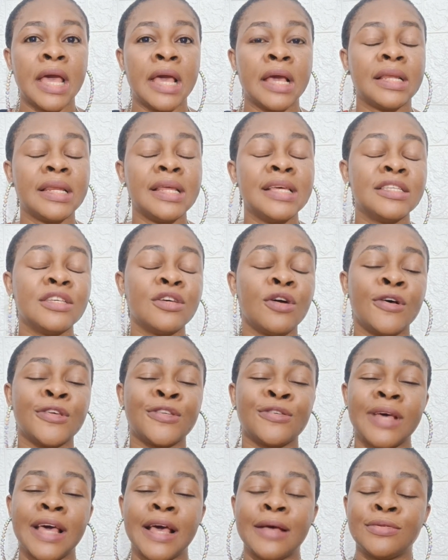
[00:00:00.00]
And cleansing
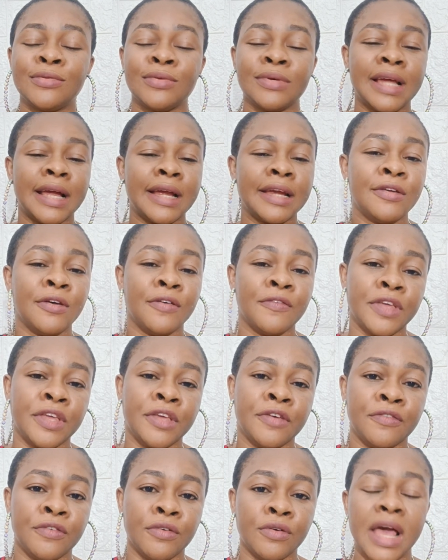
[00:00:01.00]
also helps to get rid of
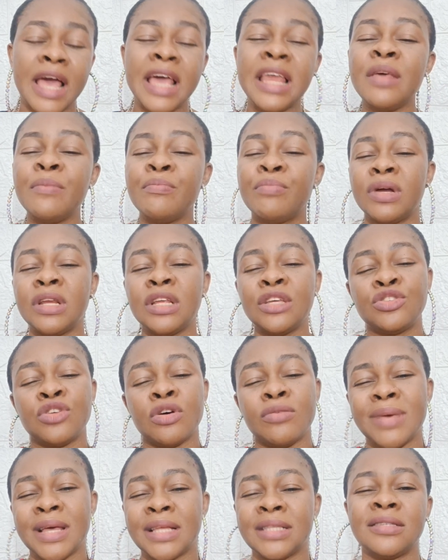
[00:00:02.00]
evil. Anybody
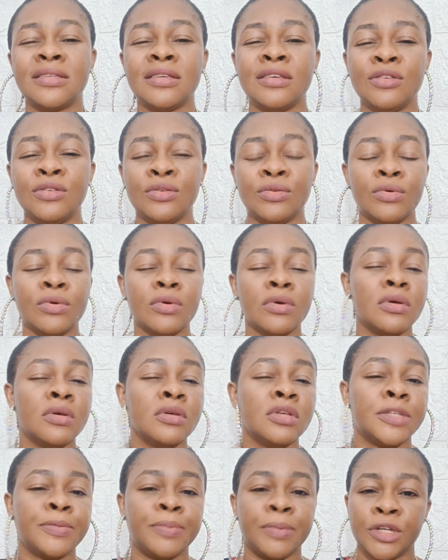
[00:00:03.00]
tormenting you
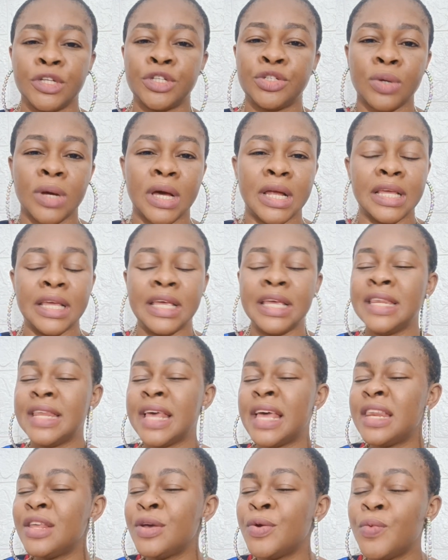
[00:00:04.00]
spiritually
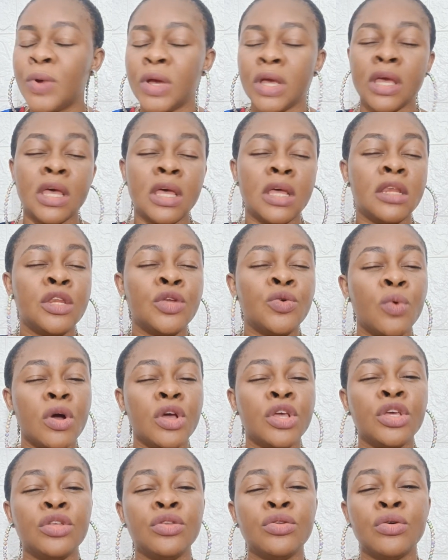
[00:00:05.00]
in any way, the
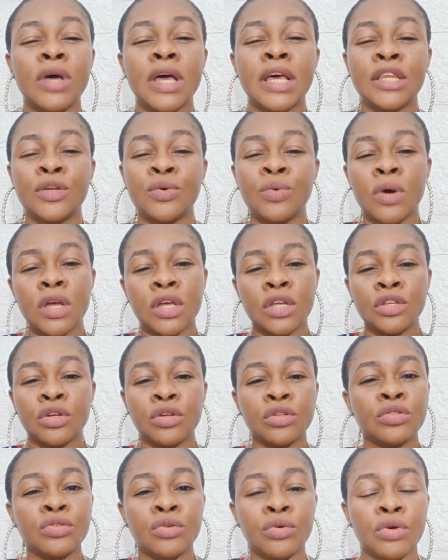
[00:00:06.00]
one you know and the one you
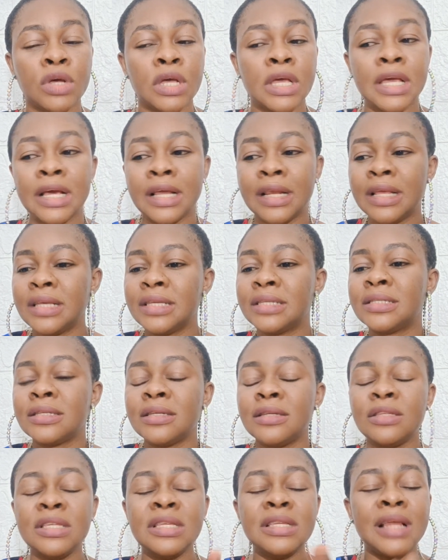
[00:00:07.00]
don't know,
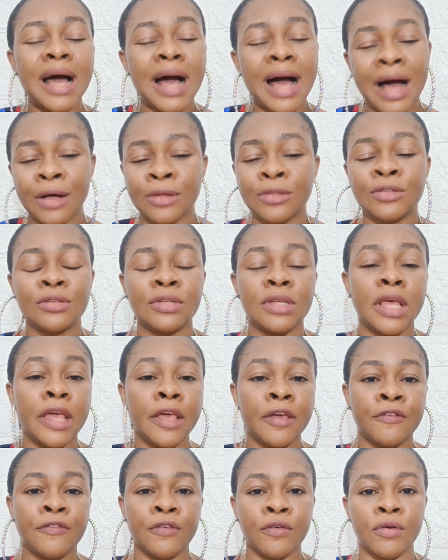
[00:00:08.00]
cleansing out
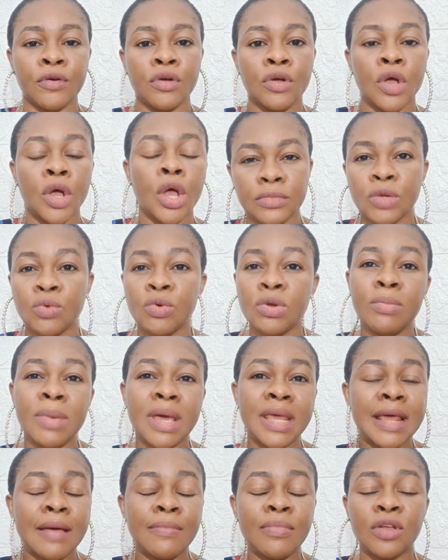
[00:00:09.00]
evil. We
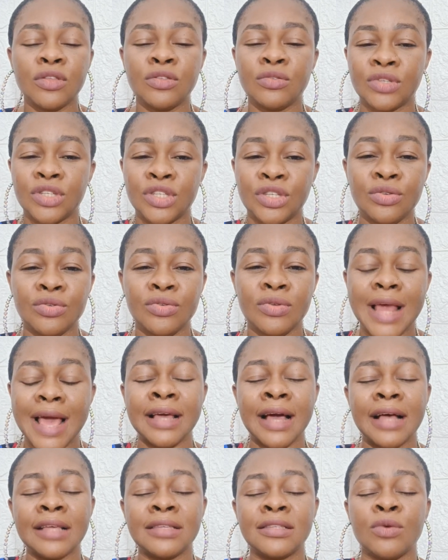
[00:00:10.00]
made them not to see you.
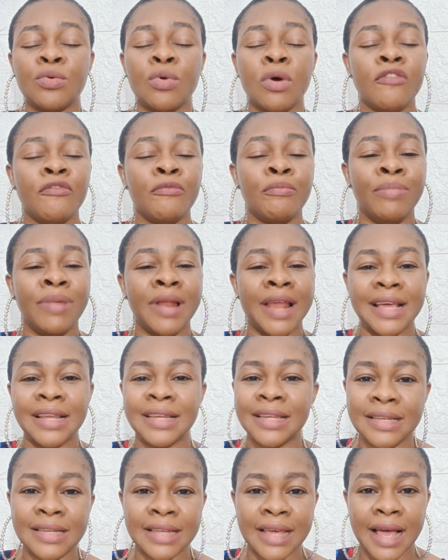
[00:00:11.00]
Like it has a way of
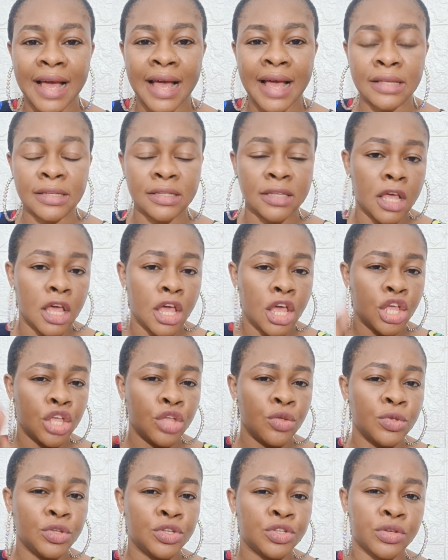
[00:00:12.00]
blinding their eyes.
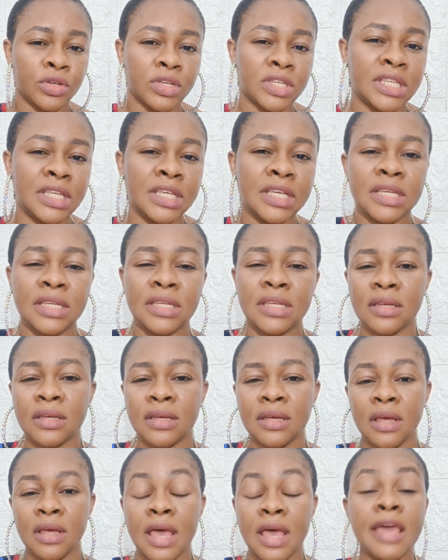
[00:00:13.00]
You will succeed
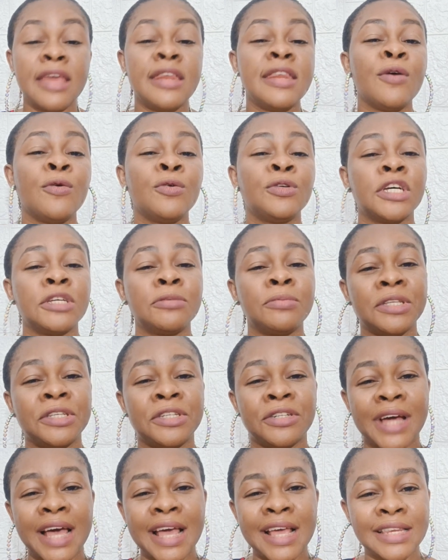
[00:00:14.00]
and they will just be
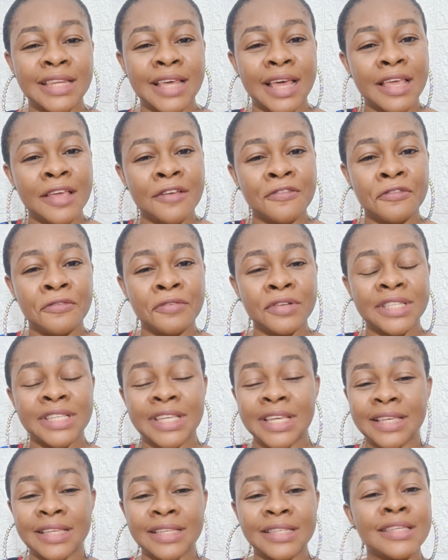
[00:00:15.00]
trying their evil
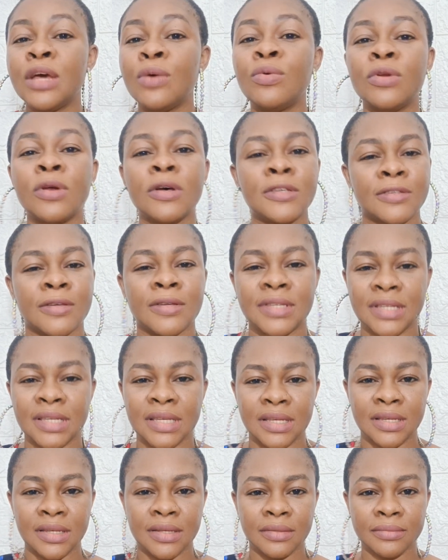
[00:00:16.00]
things. They will not
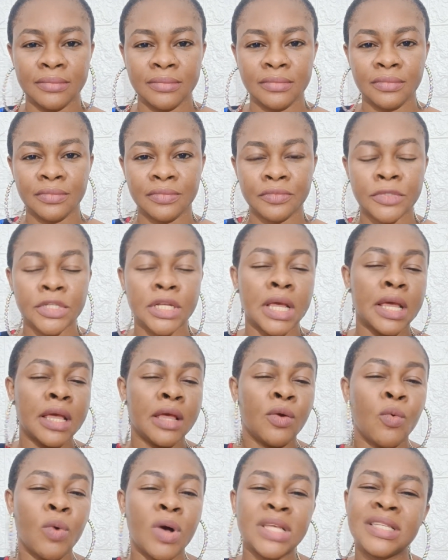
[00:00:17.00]
succeed.
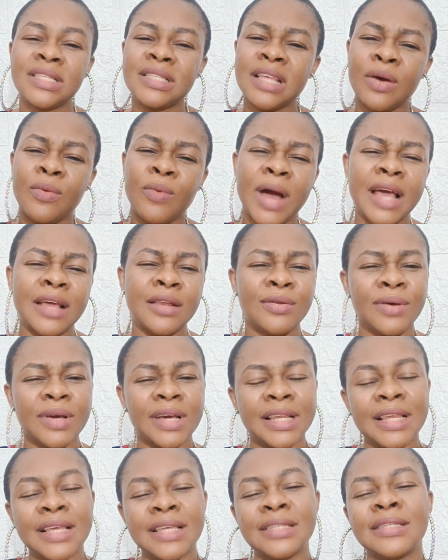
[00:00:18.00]
Once in a while, do
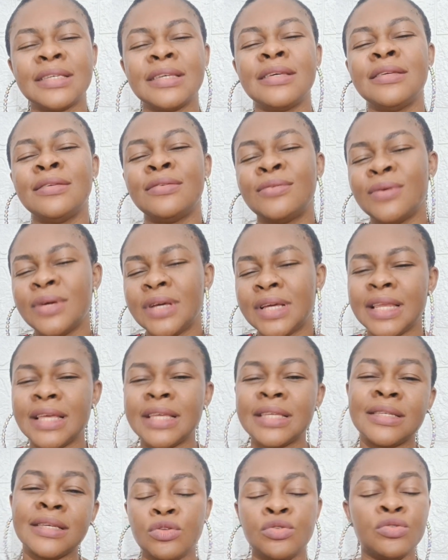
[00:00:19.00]
cleansing, do
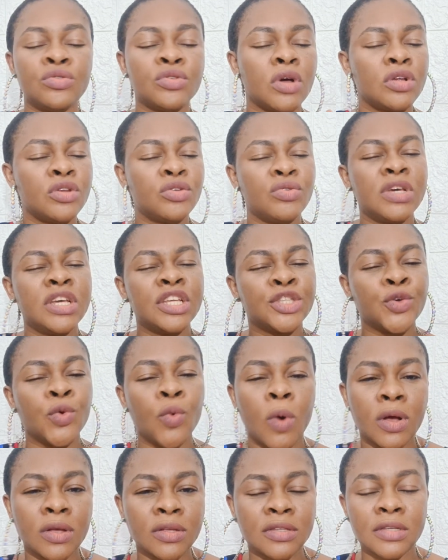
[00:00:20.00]
cleansing. Do not do
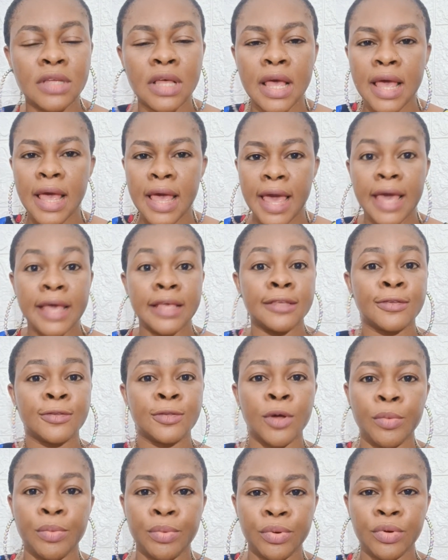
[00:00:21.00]
it once and
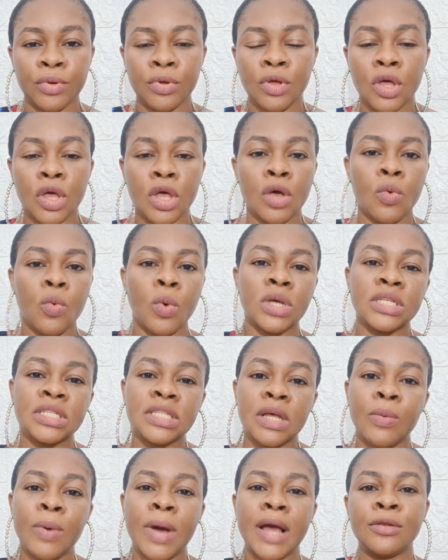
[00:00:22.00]
stop.
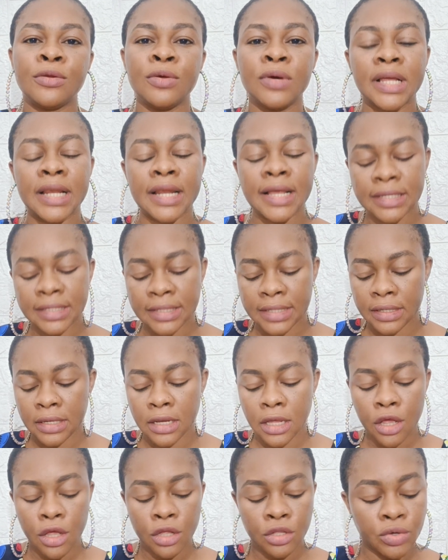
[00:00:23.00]
Once in a while, do
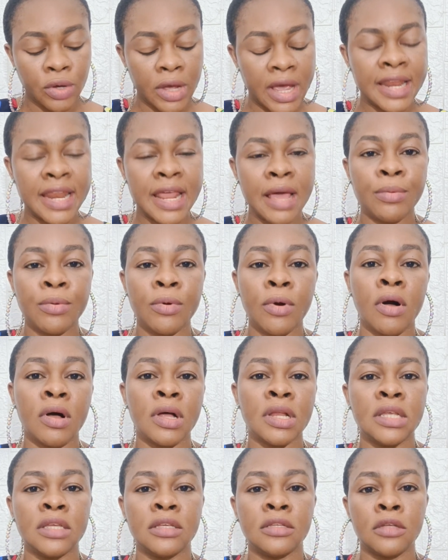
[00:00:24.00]
cleansing to enable
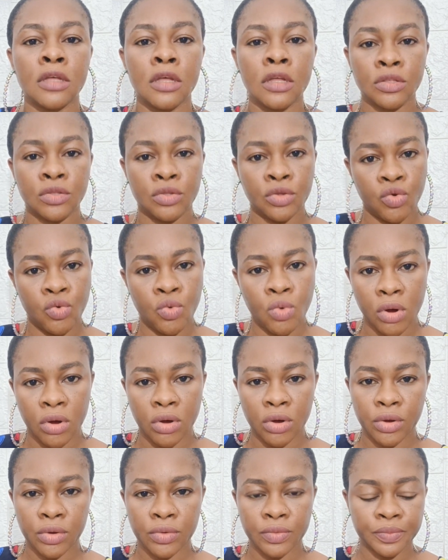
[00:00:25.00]
all this to
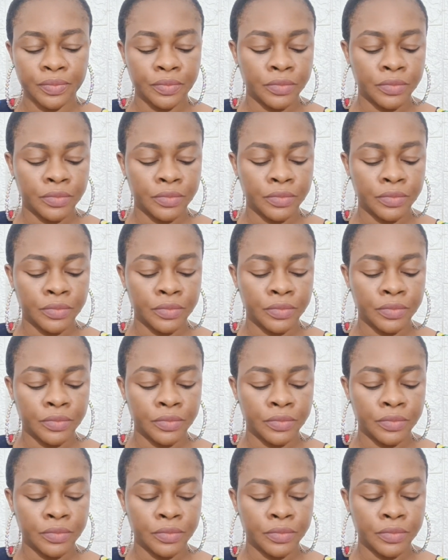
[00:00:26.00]
work.